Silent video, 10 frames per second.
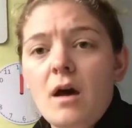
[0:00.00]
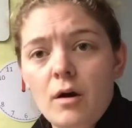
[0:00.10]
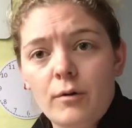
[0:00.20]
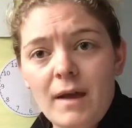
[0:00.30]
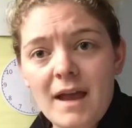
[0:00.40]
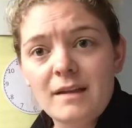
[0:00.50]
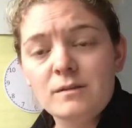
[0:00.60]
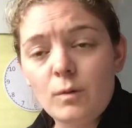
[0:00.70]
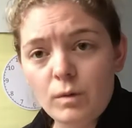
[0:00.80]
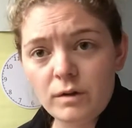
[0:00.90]
Okay,
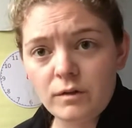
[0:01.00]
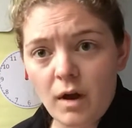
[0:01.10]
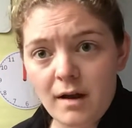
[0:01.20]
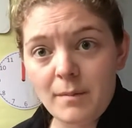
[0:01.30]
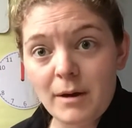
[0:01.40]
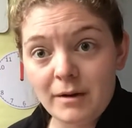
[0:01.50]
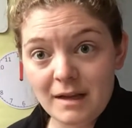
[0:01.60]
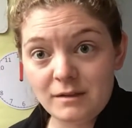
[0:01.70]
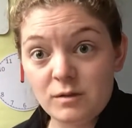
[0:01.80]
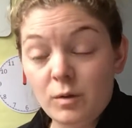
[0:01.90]
so we'll talk about it
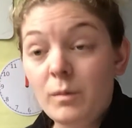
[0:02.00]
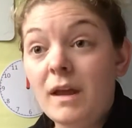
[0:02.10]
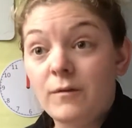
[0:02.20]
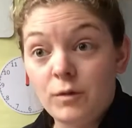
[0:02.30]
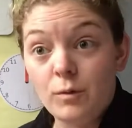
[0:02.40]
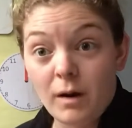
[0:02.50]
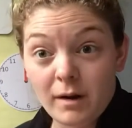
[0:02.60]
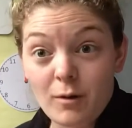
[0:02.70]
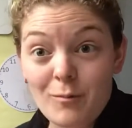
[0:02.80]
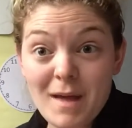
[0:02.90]
at Zoom. If you want
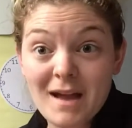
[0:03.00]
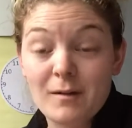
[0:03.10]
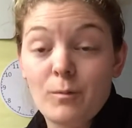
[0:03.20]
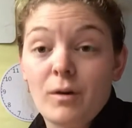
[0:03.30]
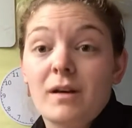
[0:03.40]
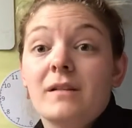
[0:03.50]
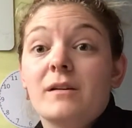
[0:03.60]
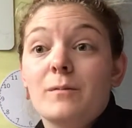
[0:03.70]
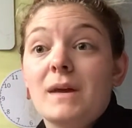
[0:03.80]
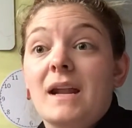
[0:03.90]
to go back and work a
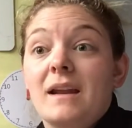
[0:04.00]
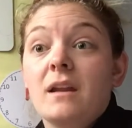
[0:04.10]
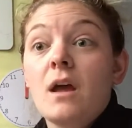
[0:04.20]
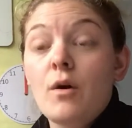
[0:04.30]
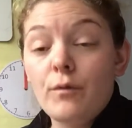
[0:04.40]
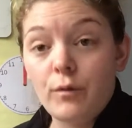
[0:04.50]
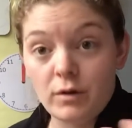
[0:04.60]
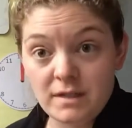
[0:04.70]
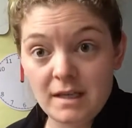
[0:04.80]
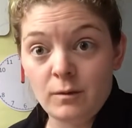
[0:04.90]
little bit on
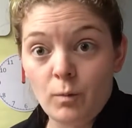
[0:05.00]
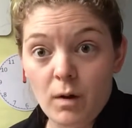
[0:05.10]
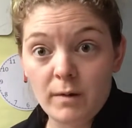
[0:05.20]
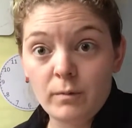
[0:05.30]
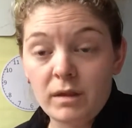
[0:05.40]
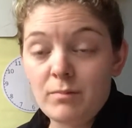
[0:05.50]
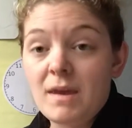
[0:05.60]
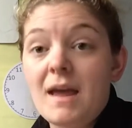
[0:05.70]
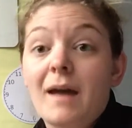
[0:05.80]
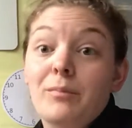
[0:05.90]
14-1 with
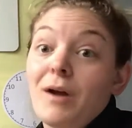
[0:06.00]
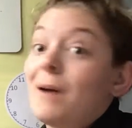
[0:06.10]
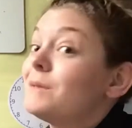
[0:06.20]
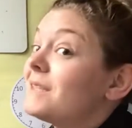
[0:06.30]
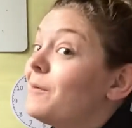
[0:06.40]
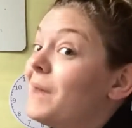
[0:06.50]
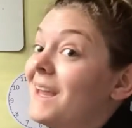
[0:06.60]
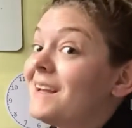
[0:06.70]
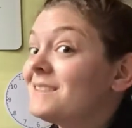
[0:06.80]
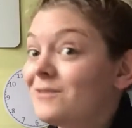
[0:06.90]
me, I promise I'll make
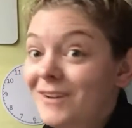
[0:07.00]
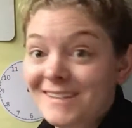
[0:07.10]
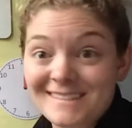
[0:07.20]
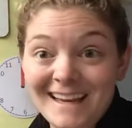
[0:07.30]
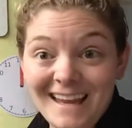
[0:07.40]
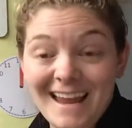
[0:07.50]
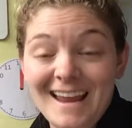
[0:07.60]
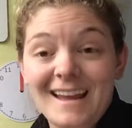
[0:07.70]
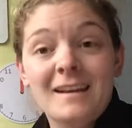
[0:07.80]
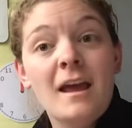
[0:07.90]
it as fun as I
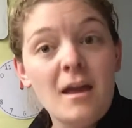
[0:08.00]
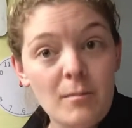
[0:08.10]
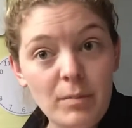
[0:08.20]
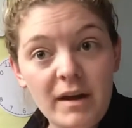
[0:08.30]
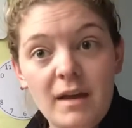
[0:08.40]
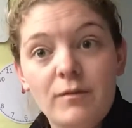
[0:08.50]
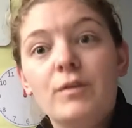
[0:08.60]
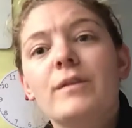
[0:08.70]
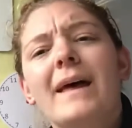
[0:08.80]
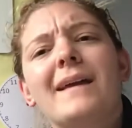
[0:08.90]
can. But if
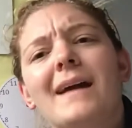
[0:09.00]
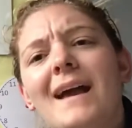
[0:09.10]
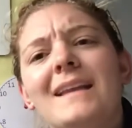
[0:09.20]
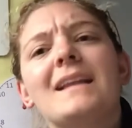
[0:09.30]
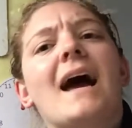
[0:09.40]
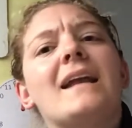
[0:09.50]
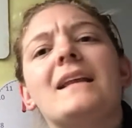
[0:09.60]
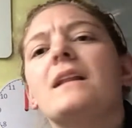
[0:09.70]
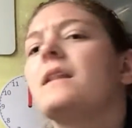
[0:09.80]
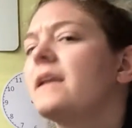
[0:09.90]
you're like, I need
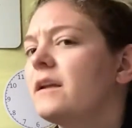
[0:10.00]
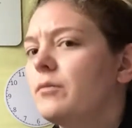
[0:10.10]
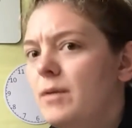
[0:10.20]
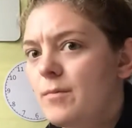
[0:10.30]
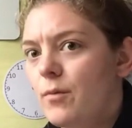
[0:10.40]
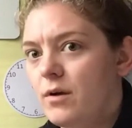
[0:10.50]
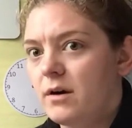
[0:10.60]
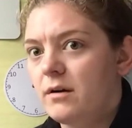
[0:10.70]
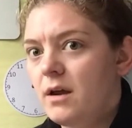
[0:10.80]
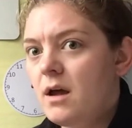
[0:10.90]
a little bit
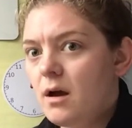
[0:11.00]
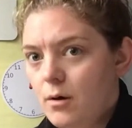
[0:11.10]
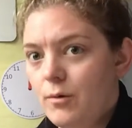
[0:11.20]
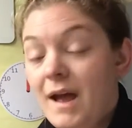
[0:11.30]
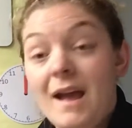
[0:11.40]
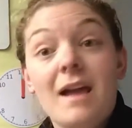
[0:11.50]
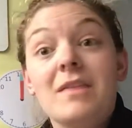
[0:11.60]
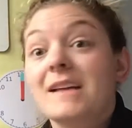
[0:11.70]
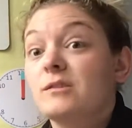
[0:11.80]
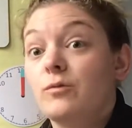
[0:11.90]
more, okay,
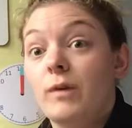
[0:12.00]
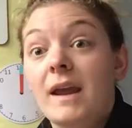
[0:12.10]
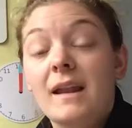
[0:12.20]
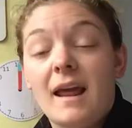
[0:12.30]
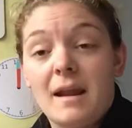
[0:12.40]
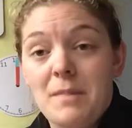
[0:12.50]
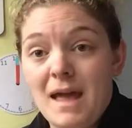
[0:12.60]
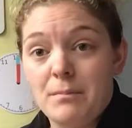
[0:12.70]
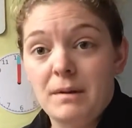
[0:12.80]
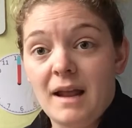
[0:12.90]
that's great and I'm
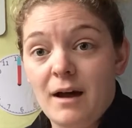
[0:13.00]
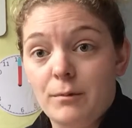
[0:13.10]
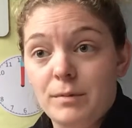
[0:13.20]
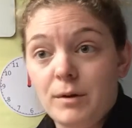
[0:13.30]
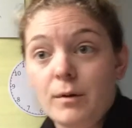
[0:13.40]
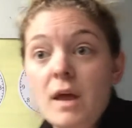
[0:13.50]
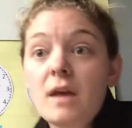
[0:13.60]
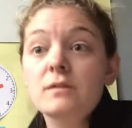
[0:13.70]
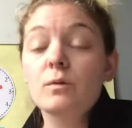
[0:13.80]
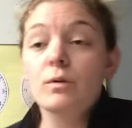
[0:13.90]
happy to help you.
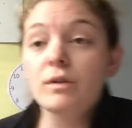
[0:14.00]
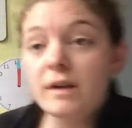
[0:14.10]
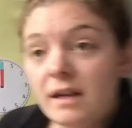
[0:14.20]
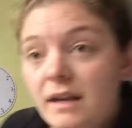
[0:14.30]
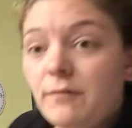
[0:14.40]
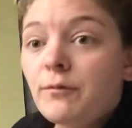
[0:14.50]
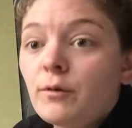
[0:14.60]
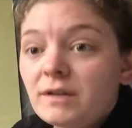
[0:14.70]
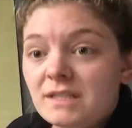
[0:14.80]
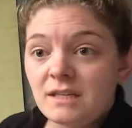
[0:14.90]
So we're looking at
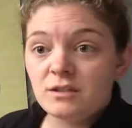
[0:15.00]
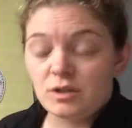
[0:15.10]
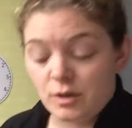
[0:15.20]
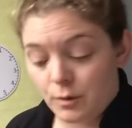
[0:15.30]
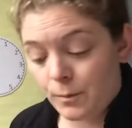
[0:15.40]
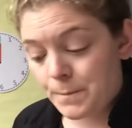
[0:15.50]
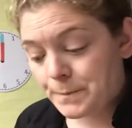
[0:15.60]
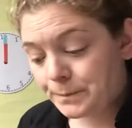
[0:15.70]
14-2,